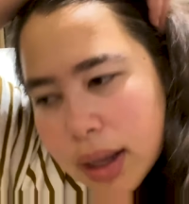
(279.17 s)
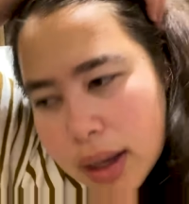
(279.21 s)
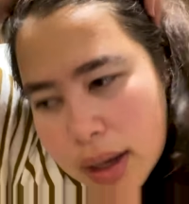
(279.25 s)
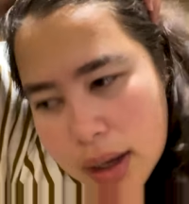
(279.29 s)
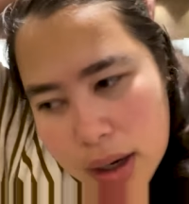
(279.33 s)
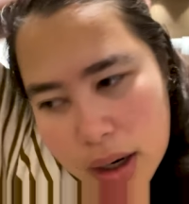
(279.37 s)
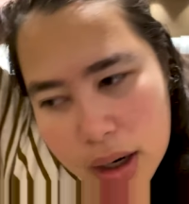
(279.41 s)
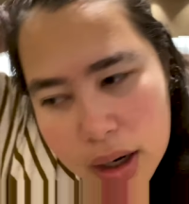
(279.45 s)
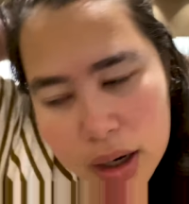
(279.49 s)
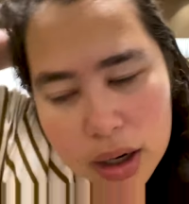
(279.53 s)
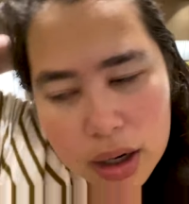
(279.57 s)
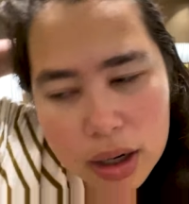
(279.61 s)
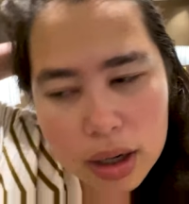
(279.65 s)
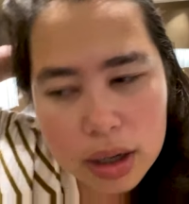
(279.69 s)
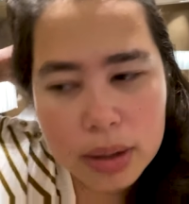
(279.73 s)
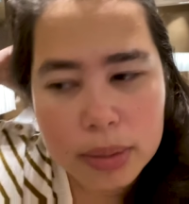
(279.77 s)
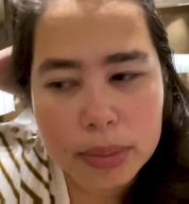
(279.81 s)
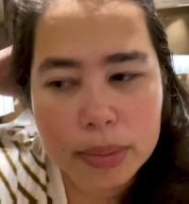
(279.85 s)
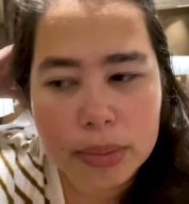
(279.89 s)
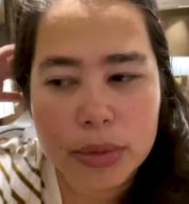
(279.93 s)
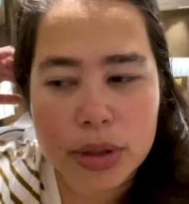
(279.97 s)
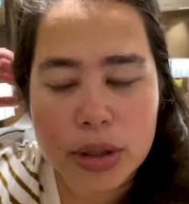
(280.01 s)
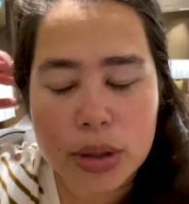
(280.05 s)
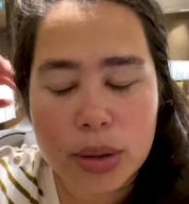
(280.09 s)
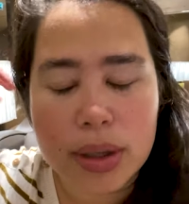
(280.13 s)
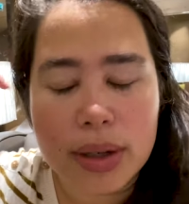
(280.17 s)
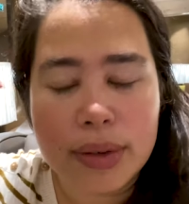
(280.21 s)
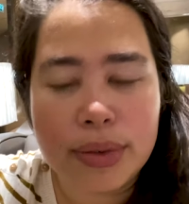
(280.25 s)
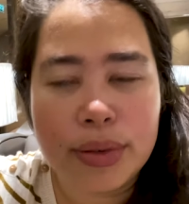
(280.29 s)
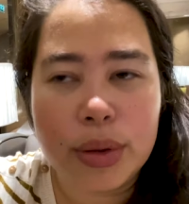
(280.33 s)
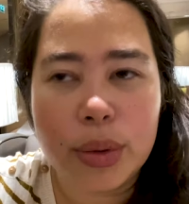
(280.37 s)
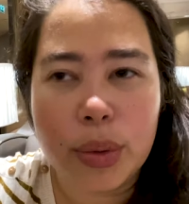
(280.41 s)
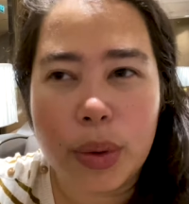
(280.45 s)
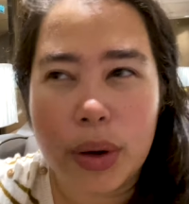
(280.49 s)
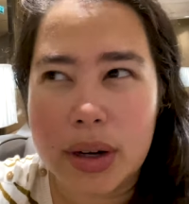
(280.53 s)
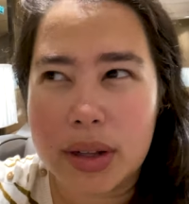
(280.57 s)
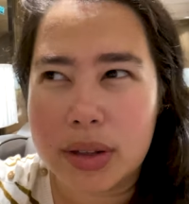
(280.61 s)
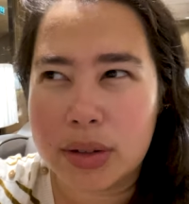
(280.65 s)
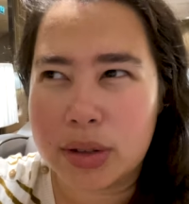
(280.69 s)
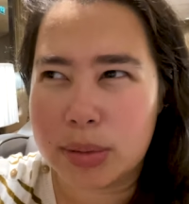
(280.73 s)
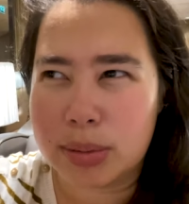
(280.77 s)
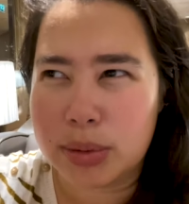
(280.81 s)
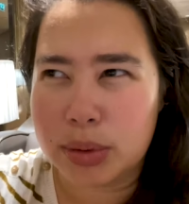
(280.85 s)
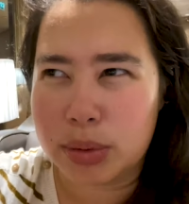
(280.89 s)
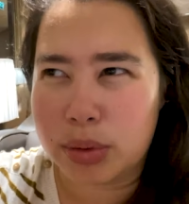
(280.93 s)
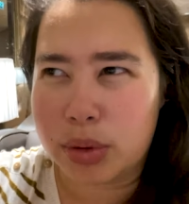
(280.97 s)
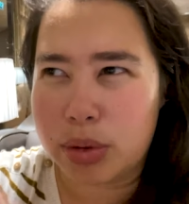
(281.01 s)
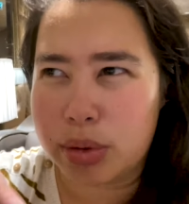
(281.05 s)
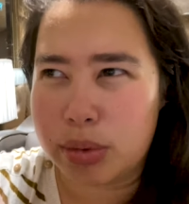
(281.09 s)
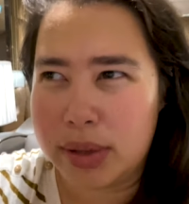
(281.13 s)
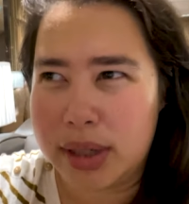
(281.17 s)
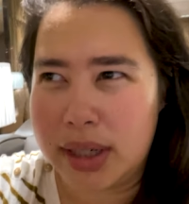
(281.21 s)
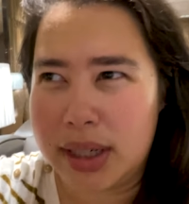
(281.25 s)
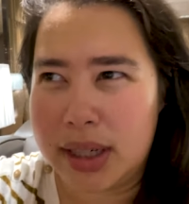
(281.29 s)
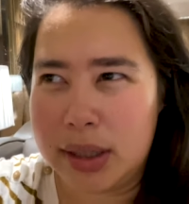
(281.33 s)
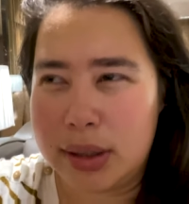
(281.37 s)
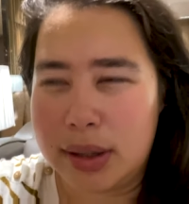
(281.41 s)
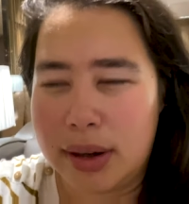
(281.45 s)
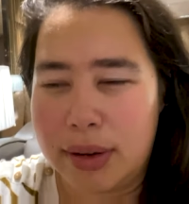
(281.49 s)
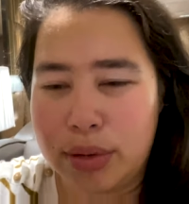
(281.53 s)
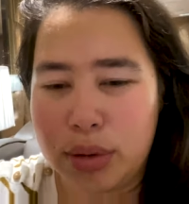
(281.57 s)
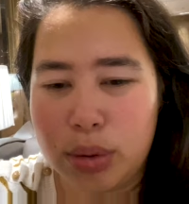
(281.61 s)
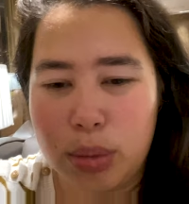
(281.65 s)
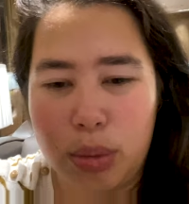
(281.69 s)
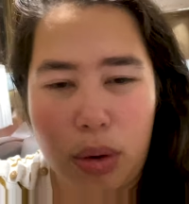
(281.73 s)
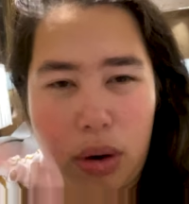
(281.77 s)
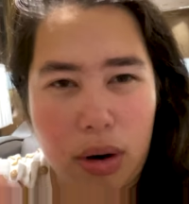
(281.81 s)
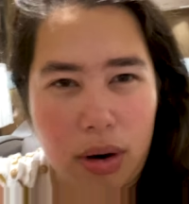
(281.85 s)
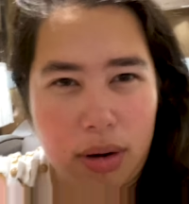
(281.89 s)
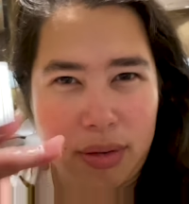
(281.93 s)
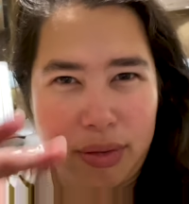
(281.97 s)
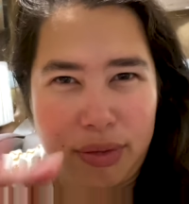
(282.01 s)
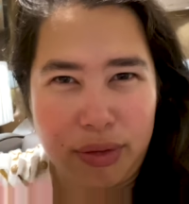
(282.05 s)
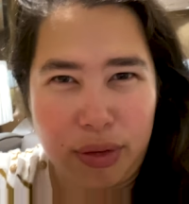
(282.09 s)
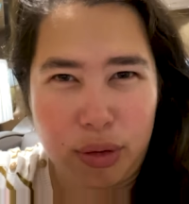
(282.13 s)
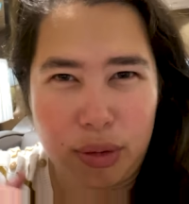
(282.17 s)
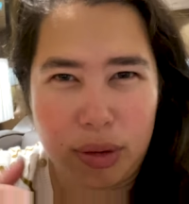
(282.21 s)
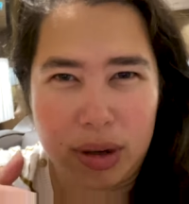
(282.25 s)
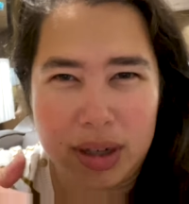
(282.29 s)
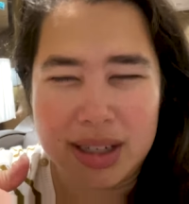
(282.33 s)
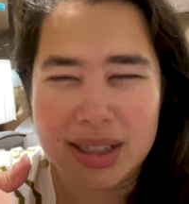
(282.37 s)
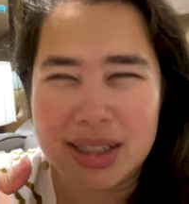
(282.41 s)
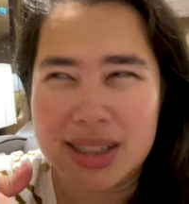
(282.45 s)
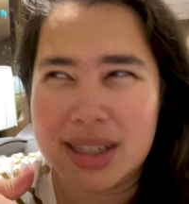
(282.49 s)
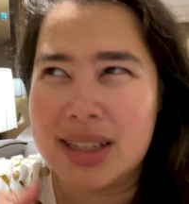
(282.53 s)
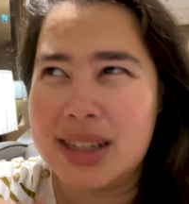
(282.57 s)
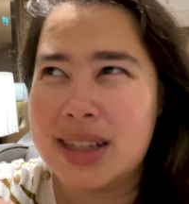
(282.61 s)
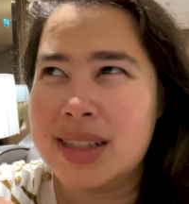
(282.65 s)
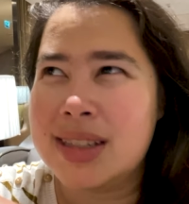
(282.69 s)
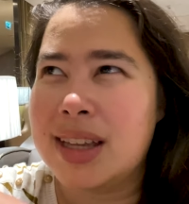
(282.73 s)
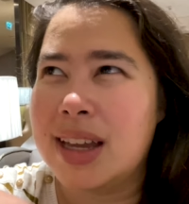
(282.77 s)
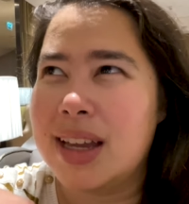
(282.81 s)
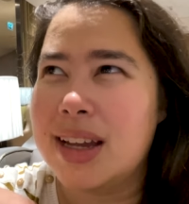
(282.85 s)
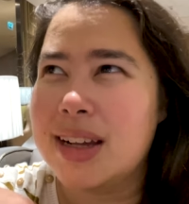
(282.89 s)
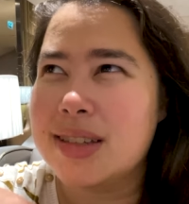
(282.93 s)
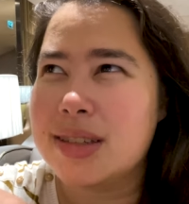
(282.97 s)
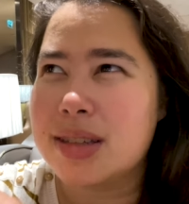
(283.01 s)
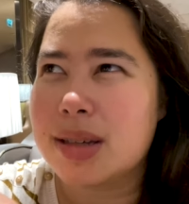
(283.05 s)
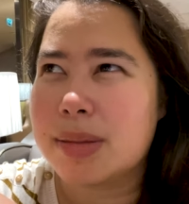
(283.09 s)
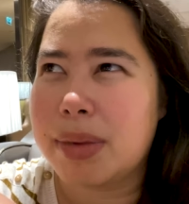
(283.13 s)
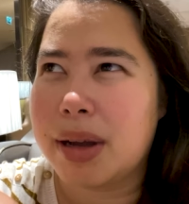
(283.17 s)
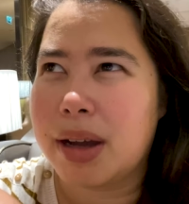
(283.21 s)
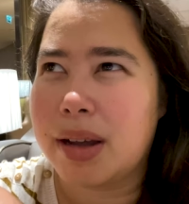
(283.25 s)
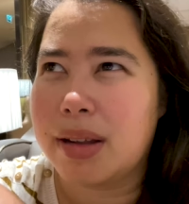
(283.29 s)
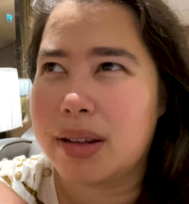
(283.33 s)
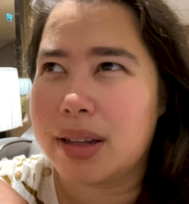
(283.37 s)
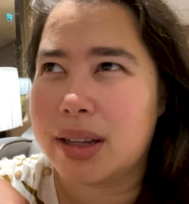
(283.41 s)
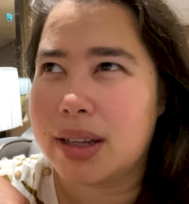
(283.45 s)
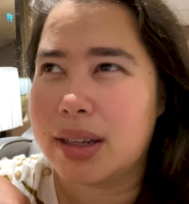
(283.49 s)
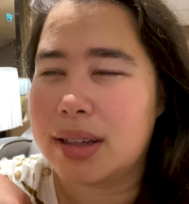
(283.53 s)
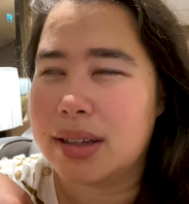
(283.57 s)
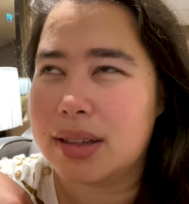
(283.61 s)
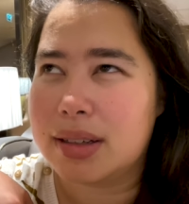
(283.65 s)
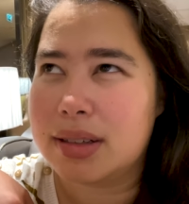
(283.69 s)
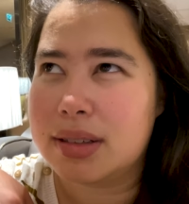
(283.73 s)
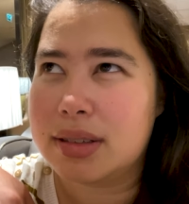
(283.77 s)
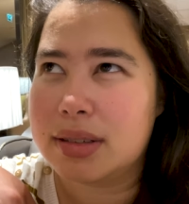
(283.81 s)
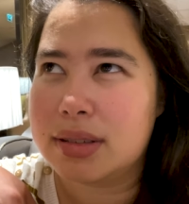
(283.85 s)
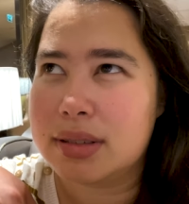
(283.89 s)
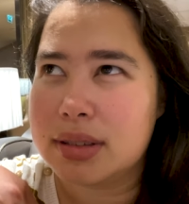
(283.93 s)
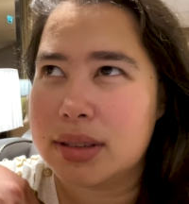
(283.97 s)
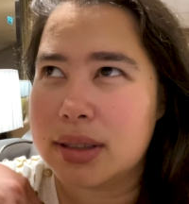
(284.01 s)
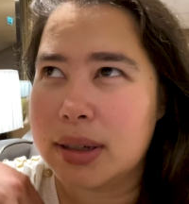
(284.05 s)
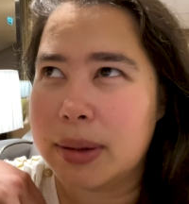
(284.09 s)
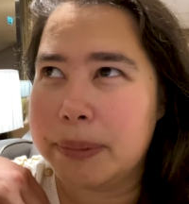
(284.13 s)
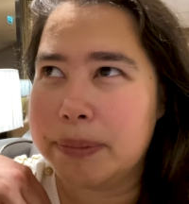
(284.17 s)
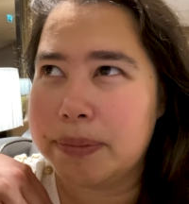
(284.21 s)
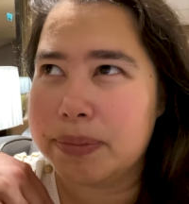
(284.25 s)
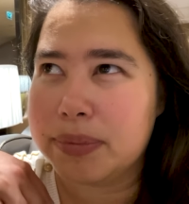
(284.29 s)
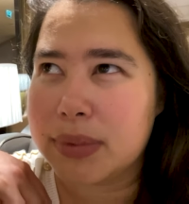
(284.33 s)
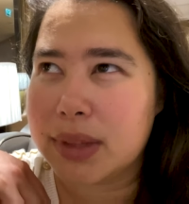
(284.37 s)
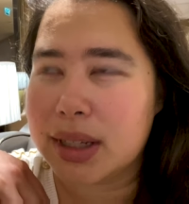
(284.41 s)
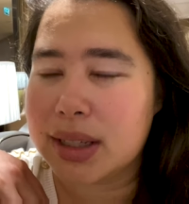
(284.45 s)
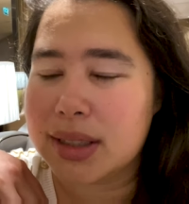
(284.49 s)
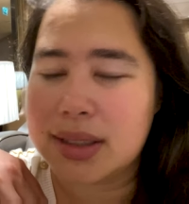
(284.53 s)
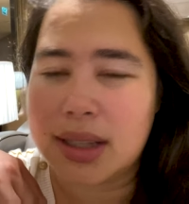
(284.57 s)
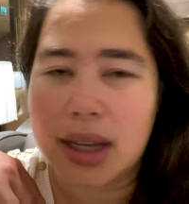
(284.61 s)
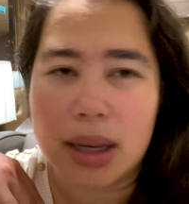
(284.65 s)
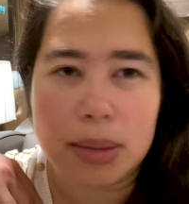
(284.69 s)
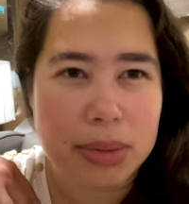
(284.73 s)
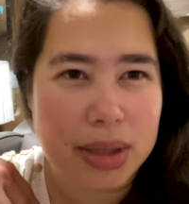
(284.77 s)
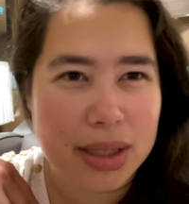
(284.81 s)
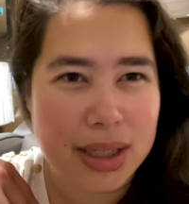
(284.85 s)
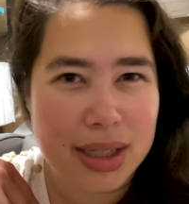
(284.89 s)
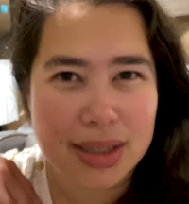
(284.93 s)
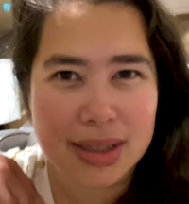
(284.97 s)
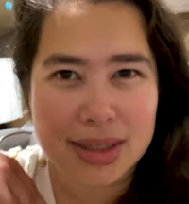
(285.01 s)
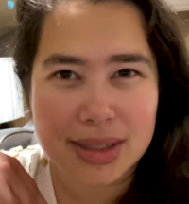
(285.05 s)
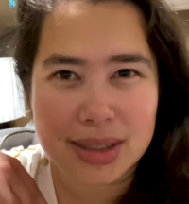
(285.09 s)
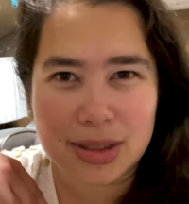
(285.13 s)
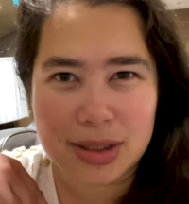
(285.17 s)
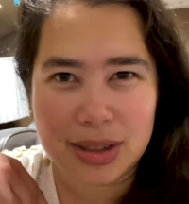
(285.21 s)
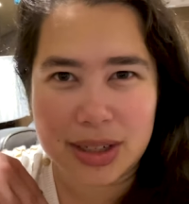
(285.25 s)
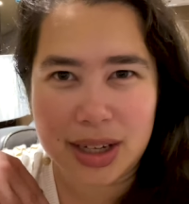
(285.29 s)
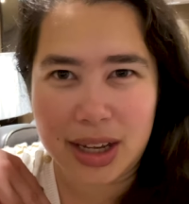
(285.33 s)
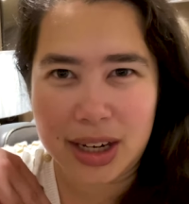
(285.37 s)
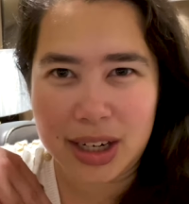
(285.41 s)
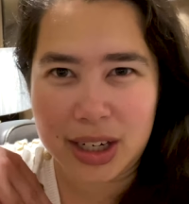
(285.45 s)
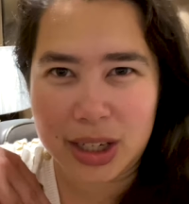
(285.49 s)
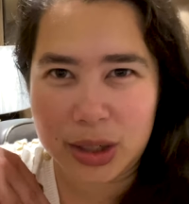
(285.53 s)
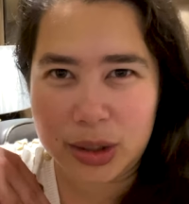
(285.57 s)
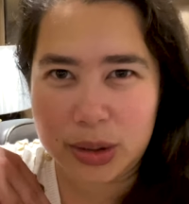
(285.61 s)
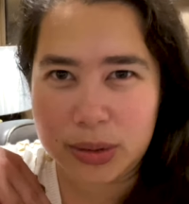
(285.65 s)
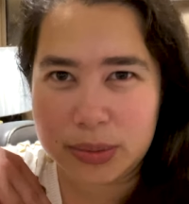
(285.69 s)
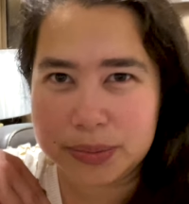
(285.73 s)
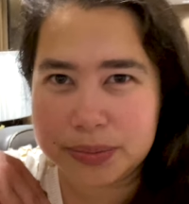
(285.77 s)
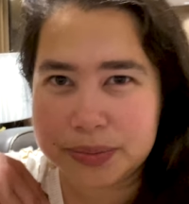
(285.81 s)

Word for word: Um, so if you are in Terminal 3, you have to walk for, it, it takes about like 10 minutes to get here